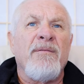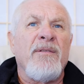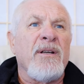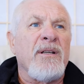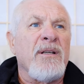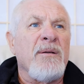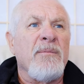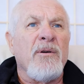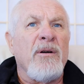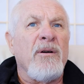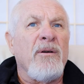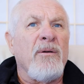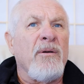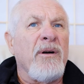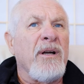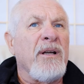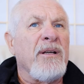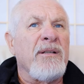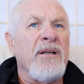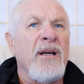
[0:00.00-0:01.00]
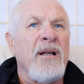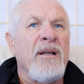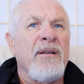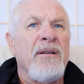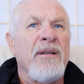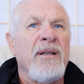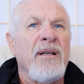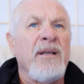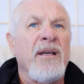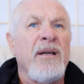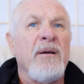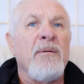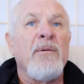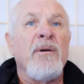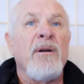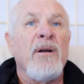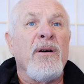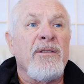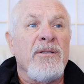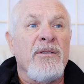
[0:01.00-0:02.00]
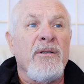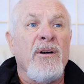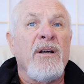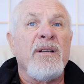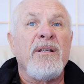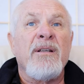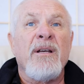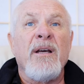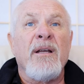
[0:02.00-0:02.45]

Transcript: victim-orientated thinking when I was 19.